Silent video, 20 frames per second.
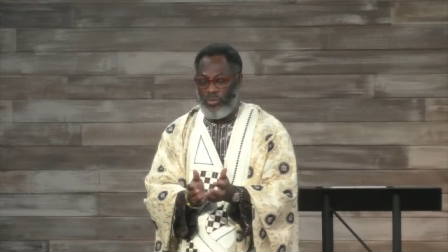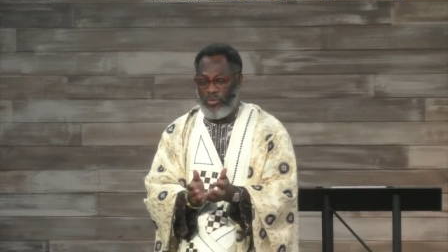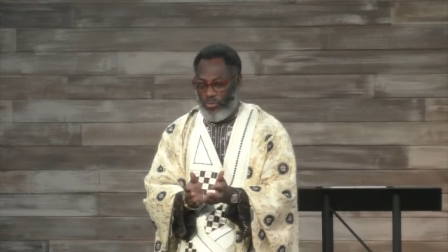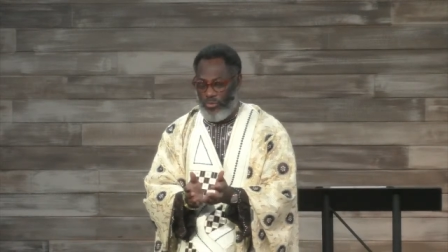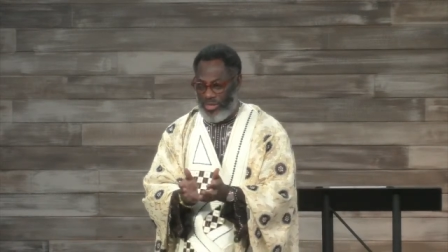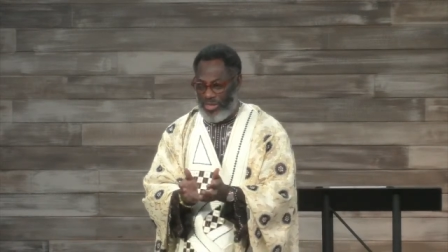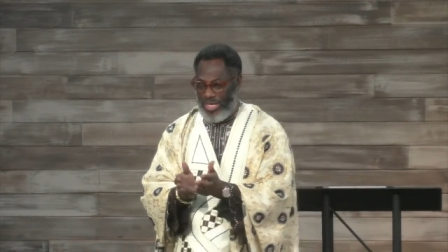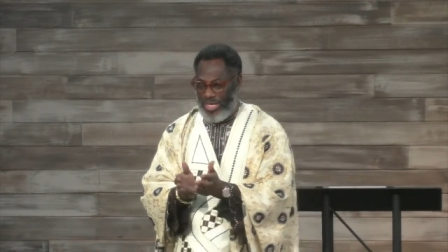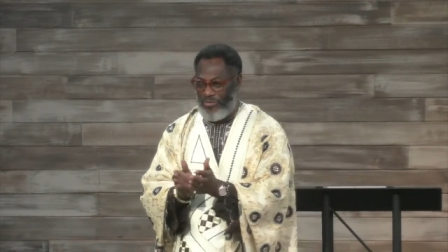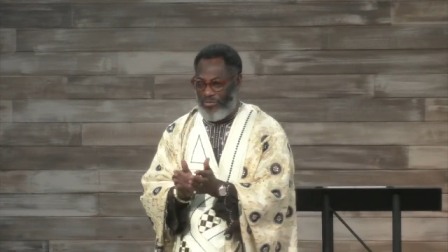
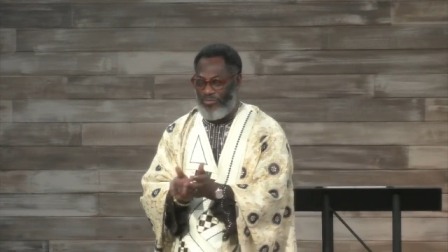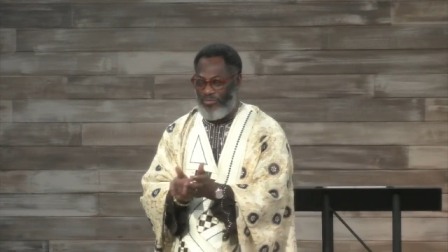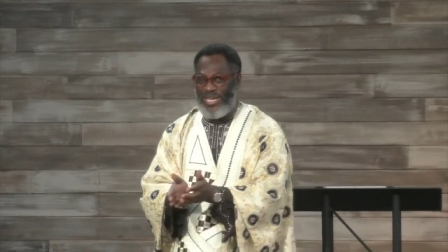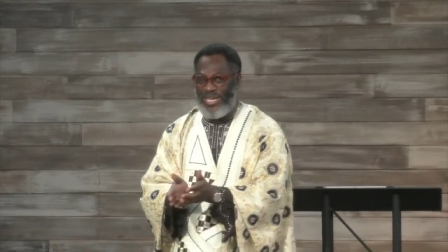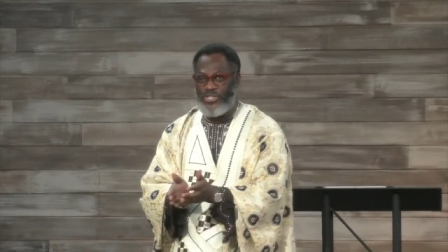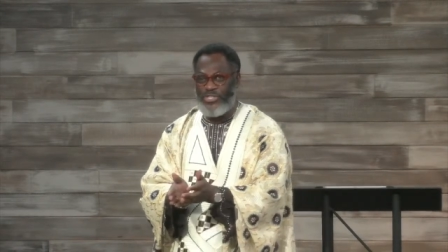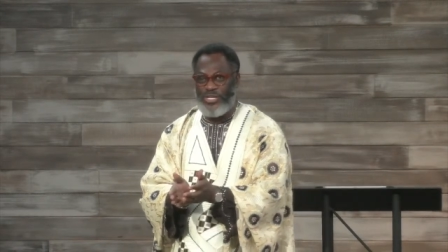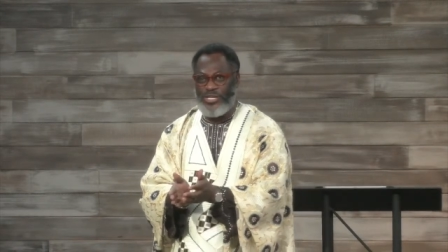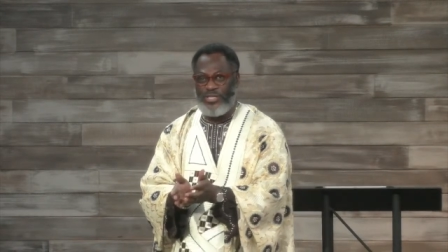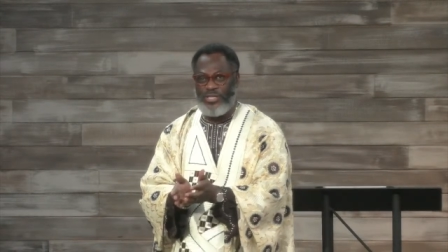with
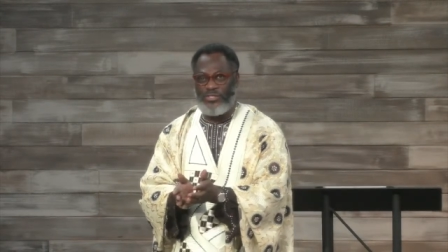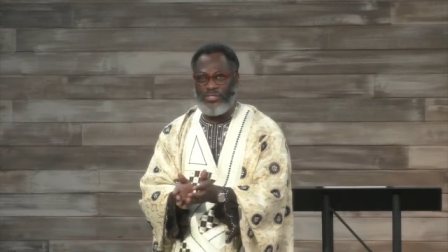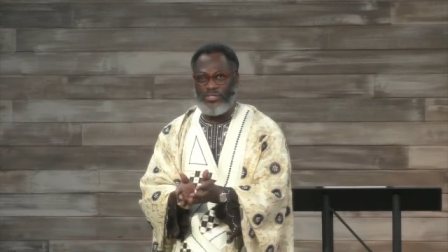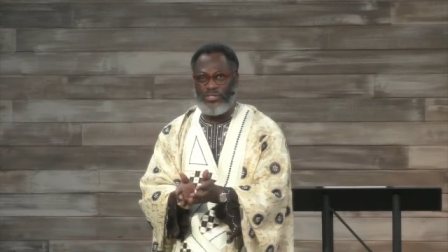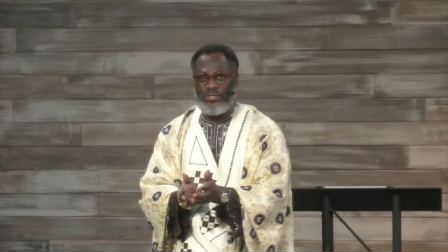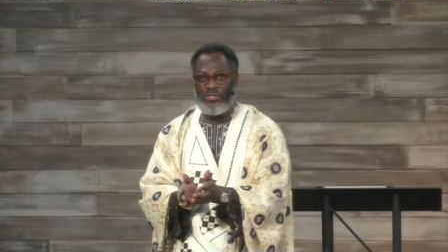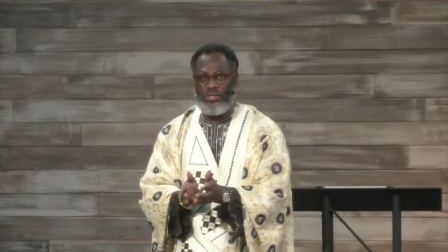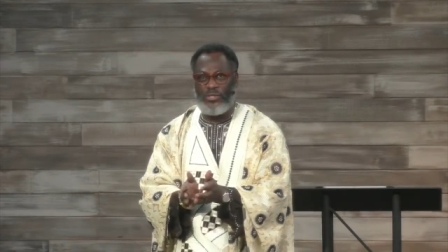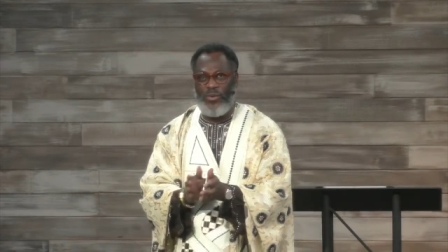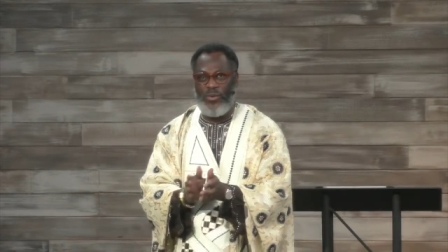
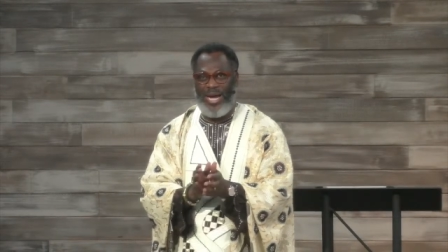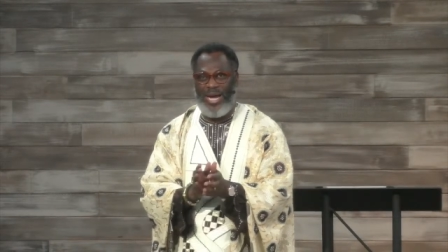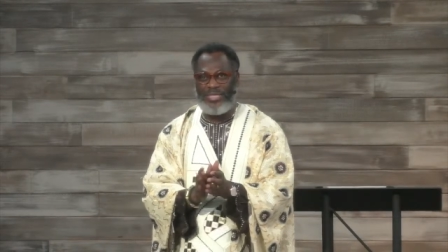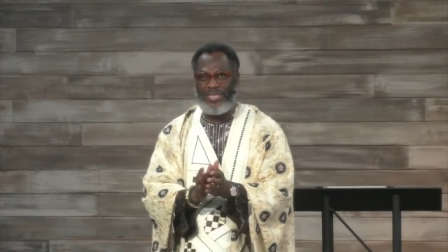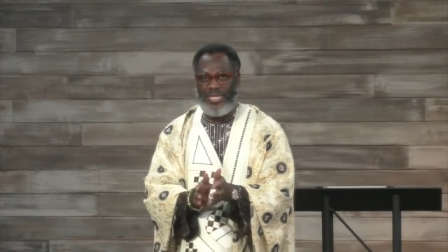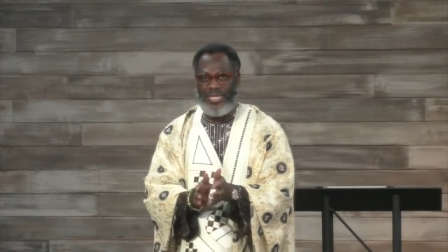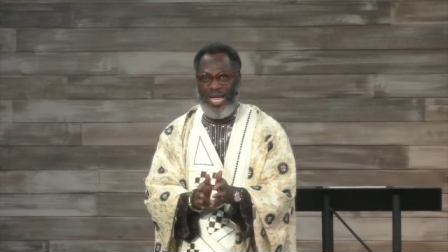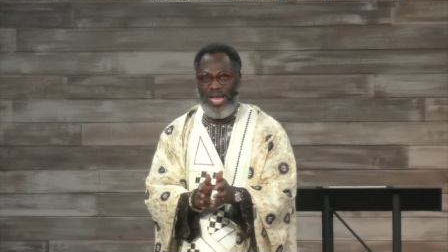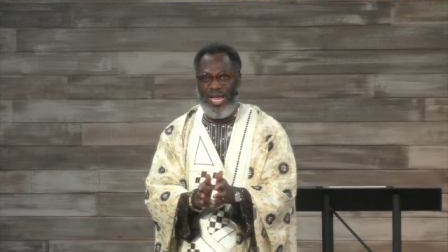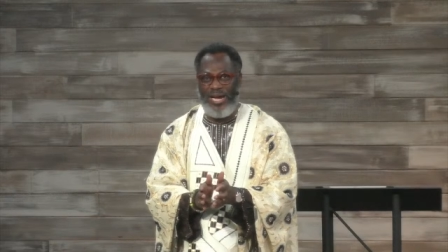inventions or
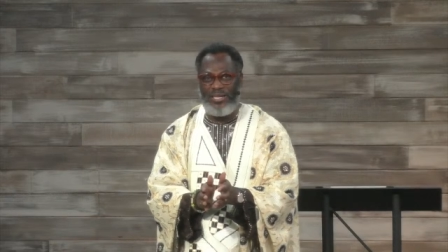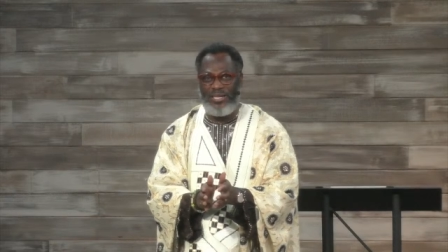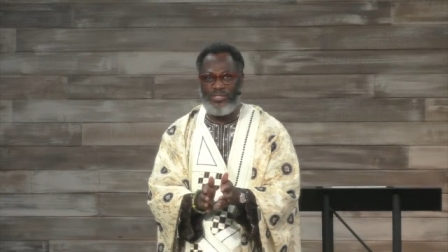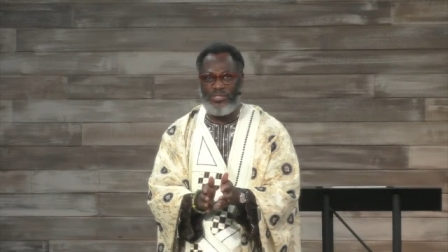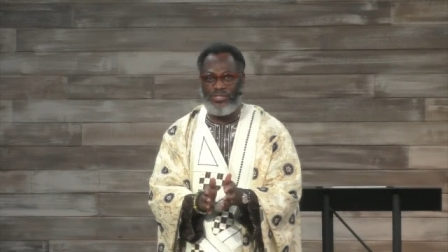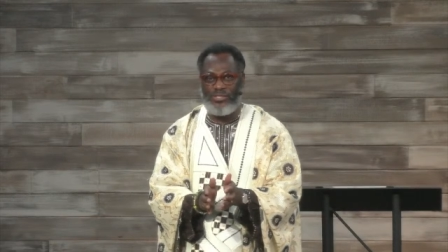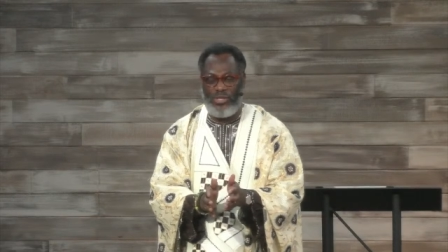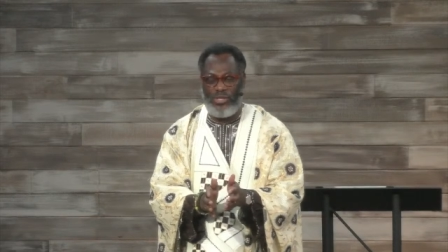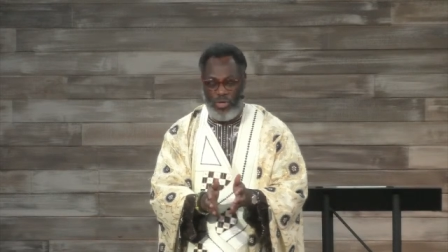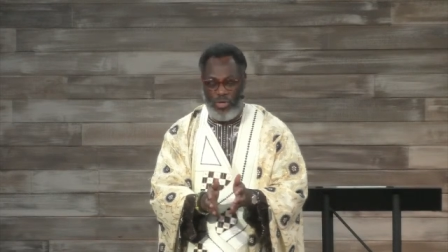
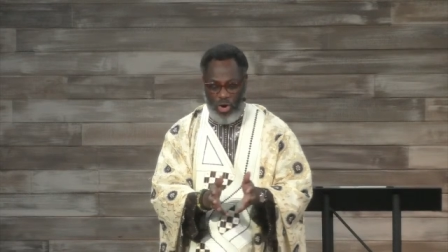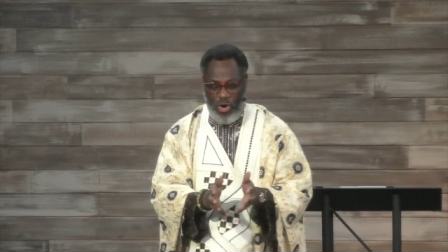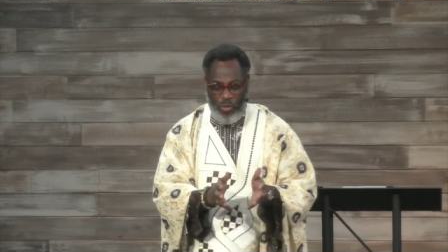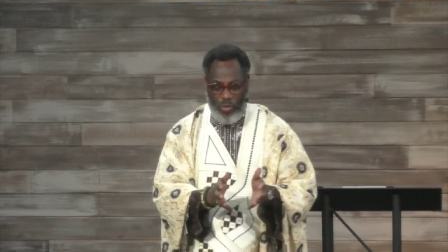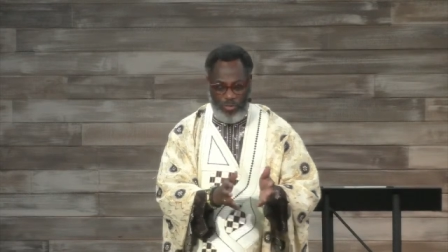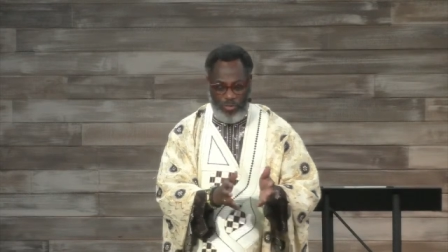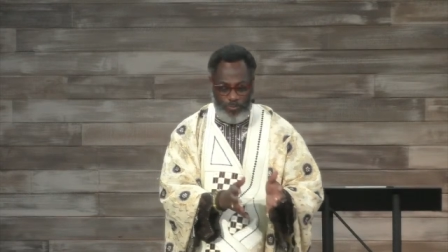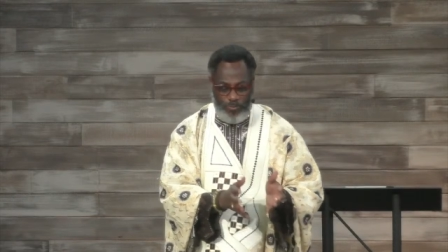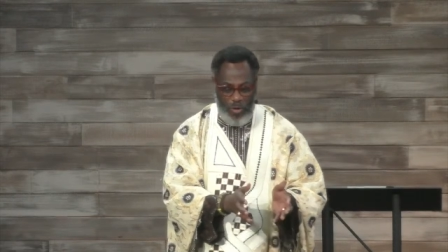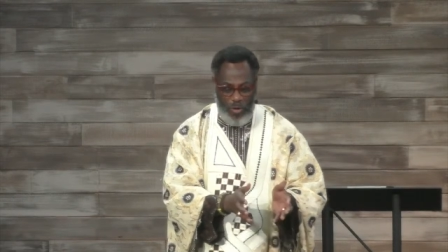ideas or
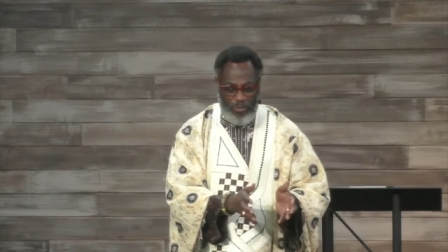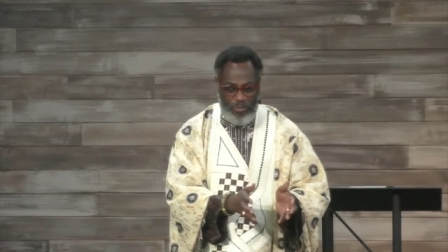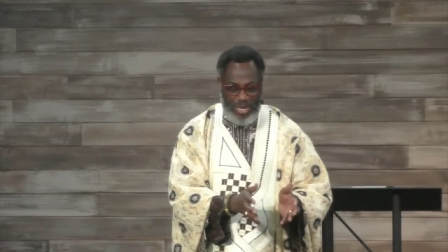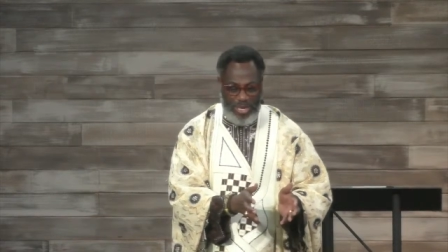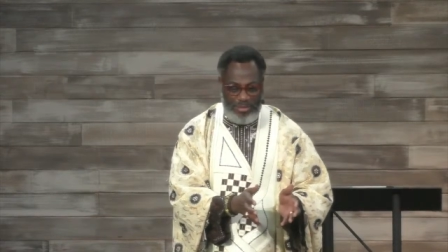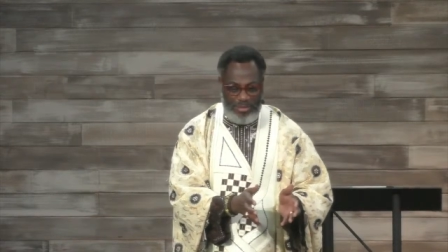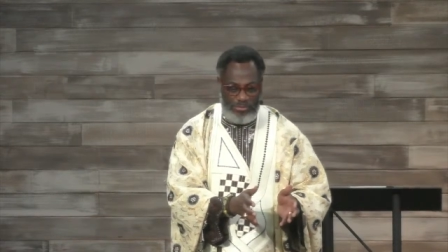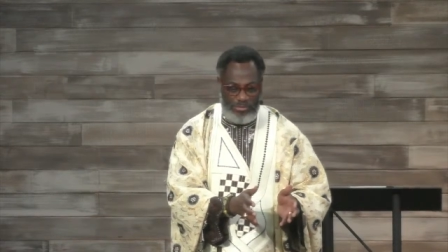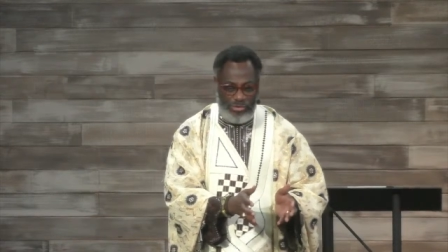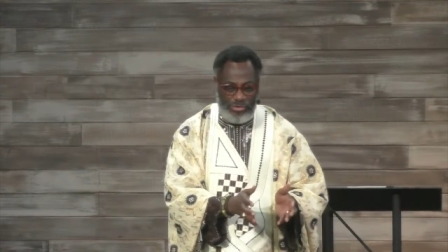with
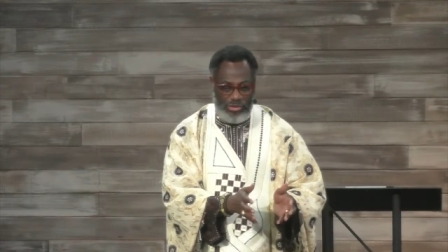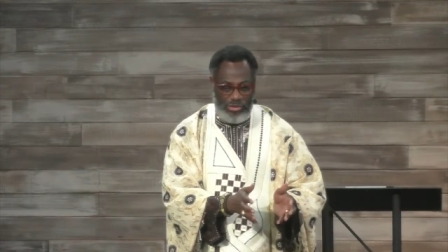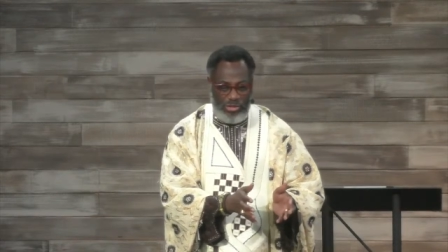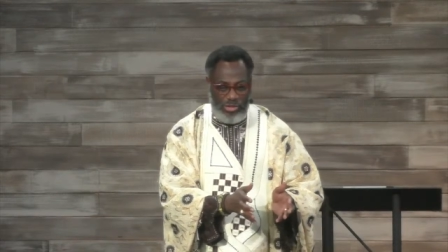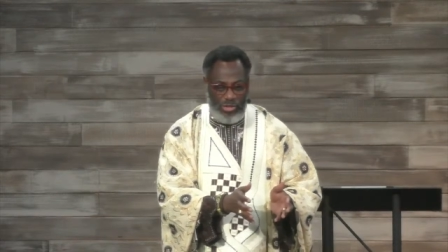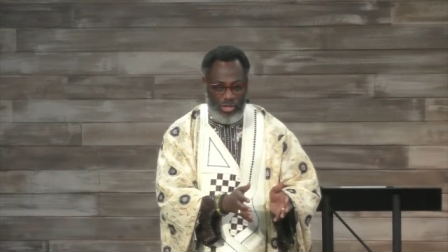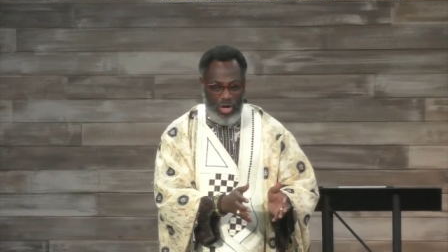programs